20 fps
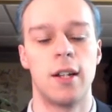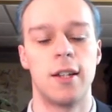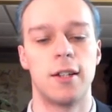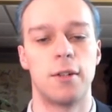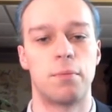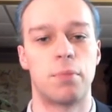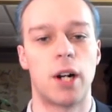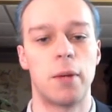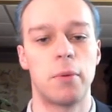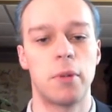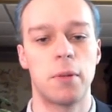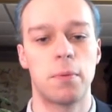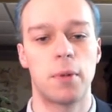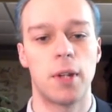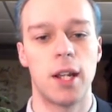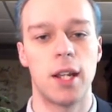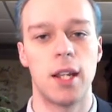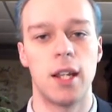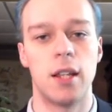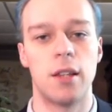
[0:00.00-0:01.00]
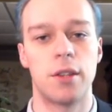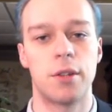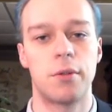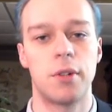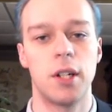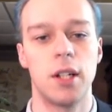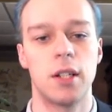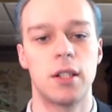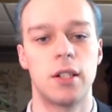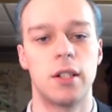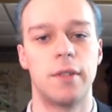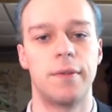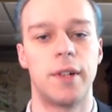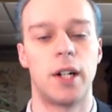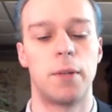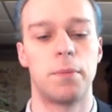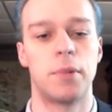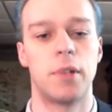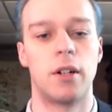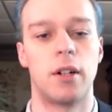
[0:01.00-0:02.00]
They'll probably play e3 to
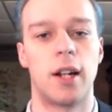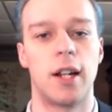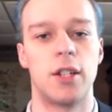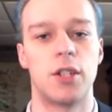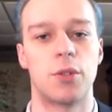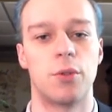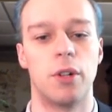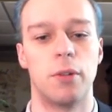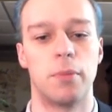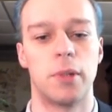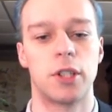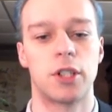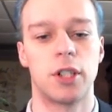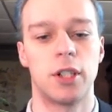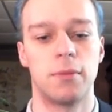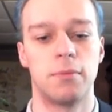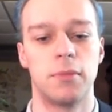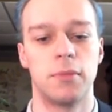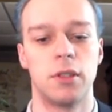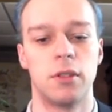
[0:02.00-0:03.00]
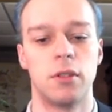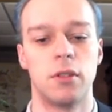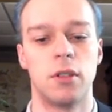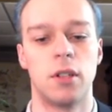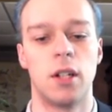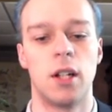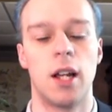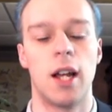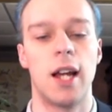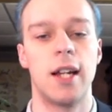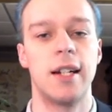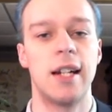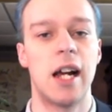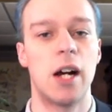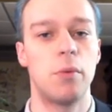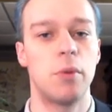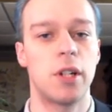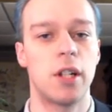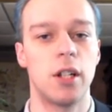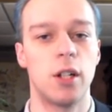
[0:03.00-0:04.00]
develop their light scored bishop. And
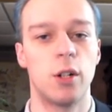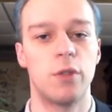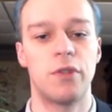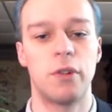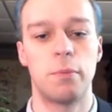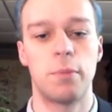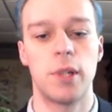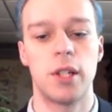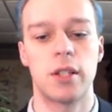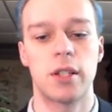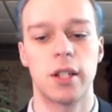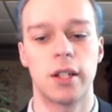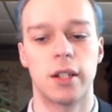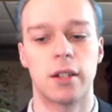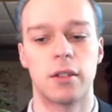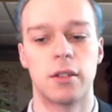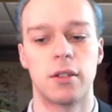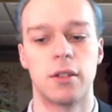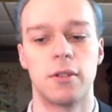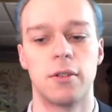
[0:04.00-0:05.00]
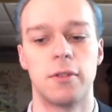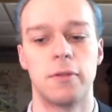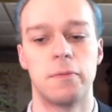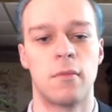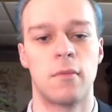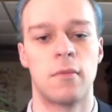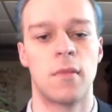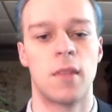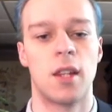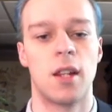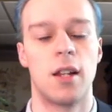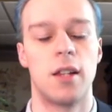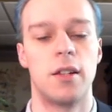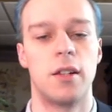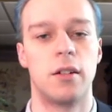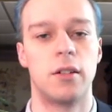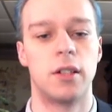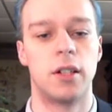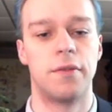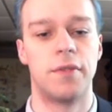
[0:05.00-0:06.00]
now we can go for b6.
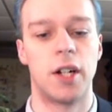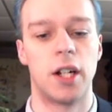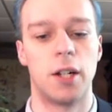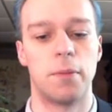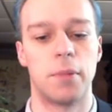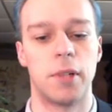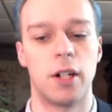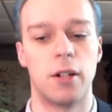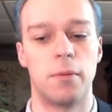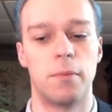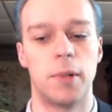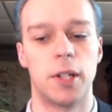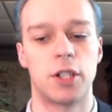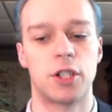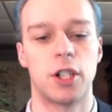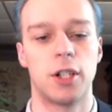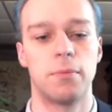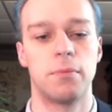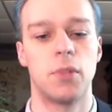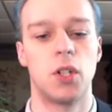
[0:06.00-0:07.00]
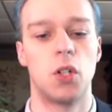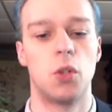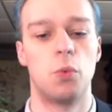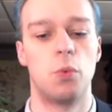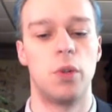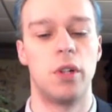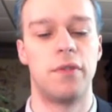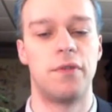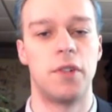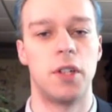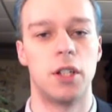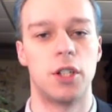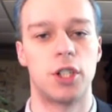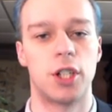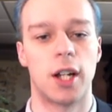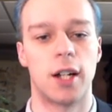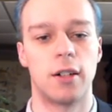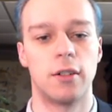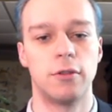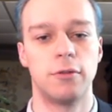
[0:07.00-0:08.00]
They'll develop their bishop, we
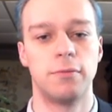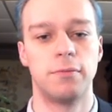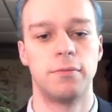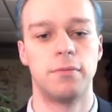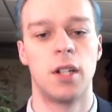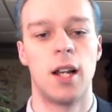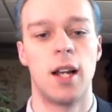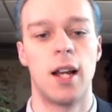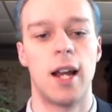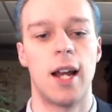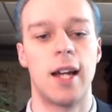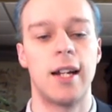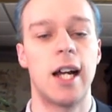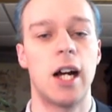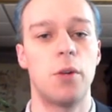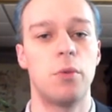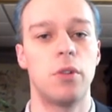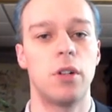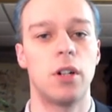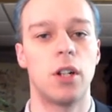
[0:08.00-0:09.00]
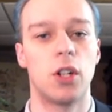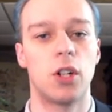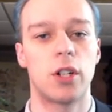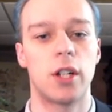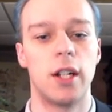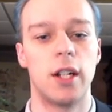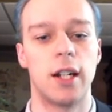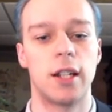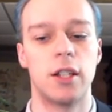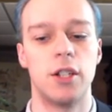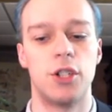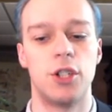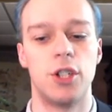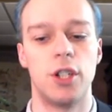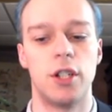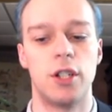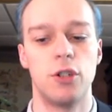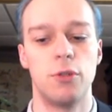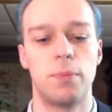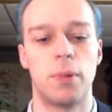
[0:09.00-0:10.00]
fianchetto. And now we're looking at the
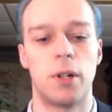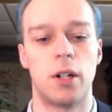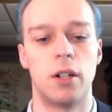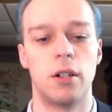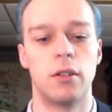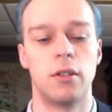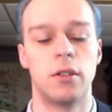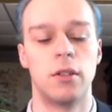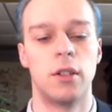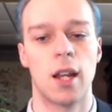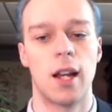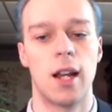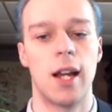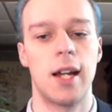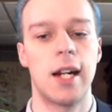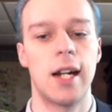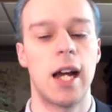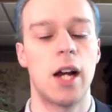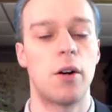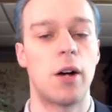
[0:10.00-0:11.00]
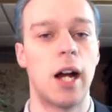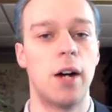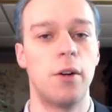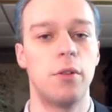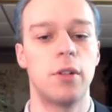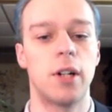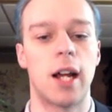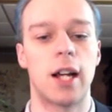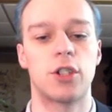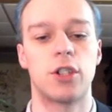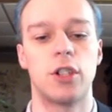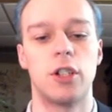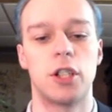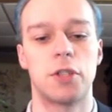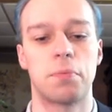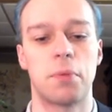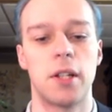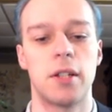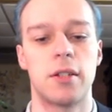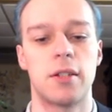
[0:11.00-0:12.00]
g2 pawn. And now I would actually just
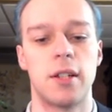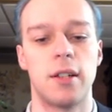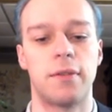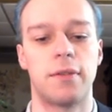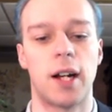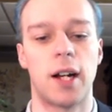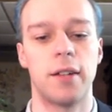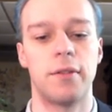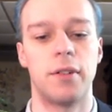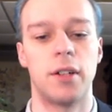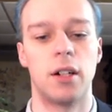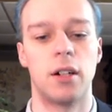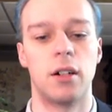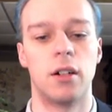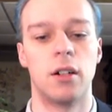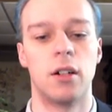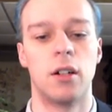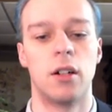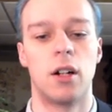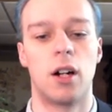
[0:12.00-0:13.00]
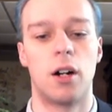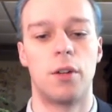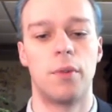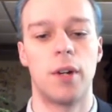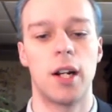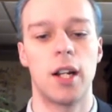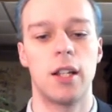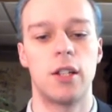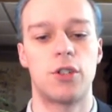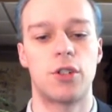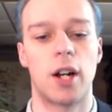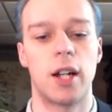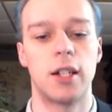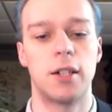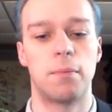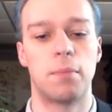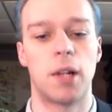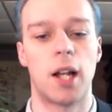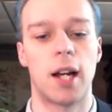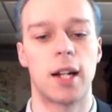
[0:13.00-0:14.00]
play c5 here. Already trying to
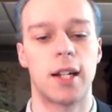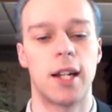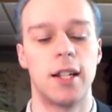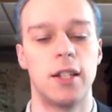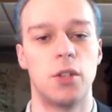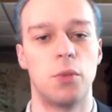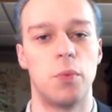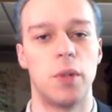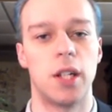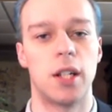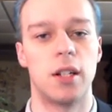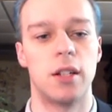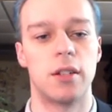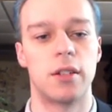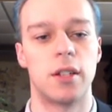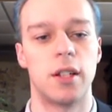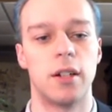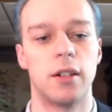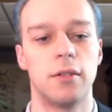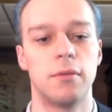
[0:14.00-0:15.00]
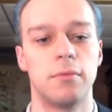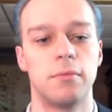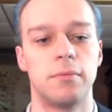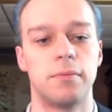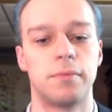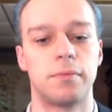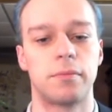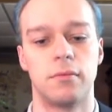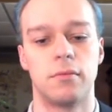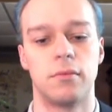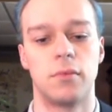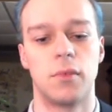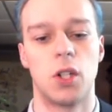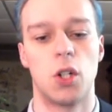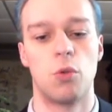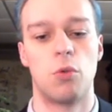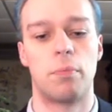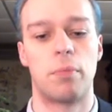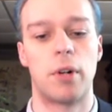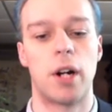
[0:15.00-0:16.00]
blockade the weakness here.
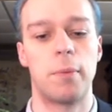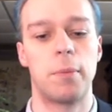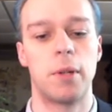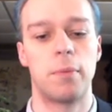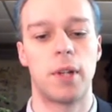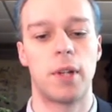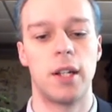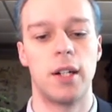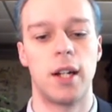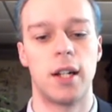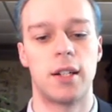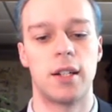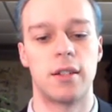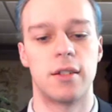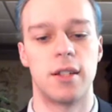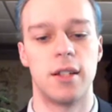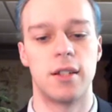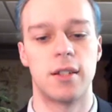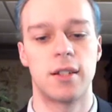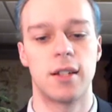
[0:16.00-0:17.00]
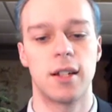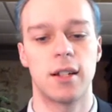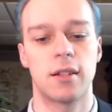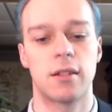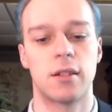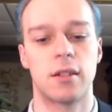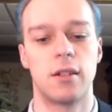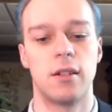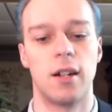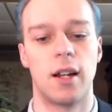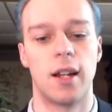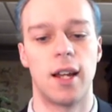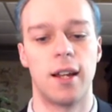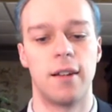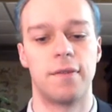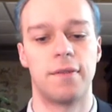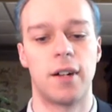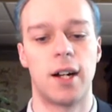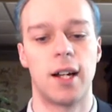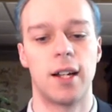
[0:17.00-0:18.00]
We'll probably play knight to c6, knight
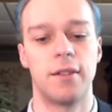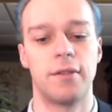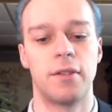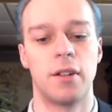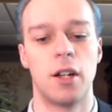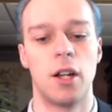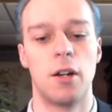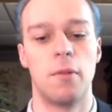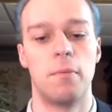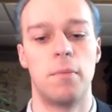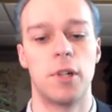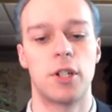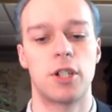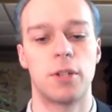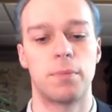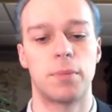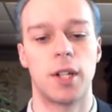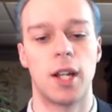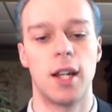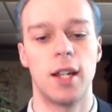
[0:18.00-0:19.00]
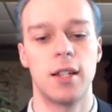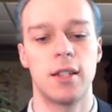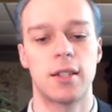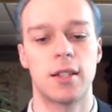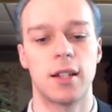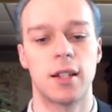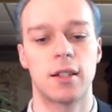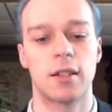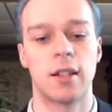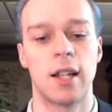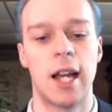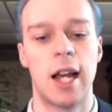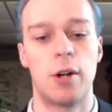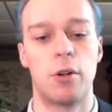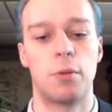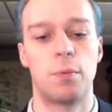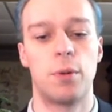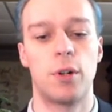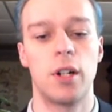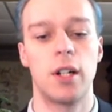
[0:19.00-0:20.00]
a5, bishop to a6.
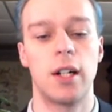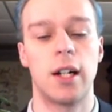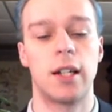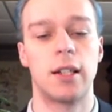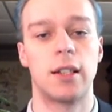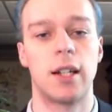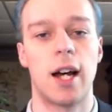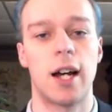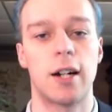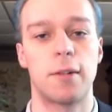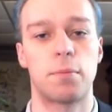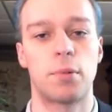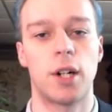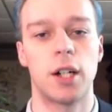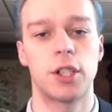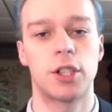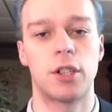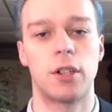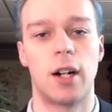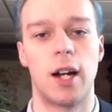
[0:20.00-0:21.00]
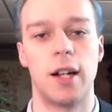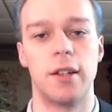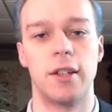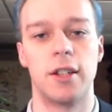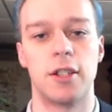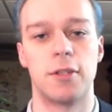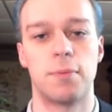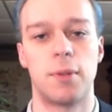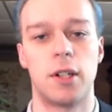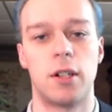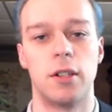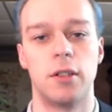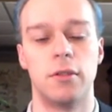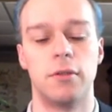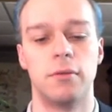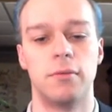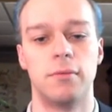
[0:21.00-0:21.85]
We're putting a lot of pressure on this pawn.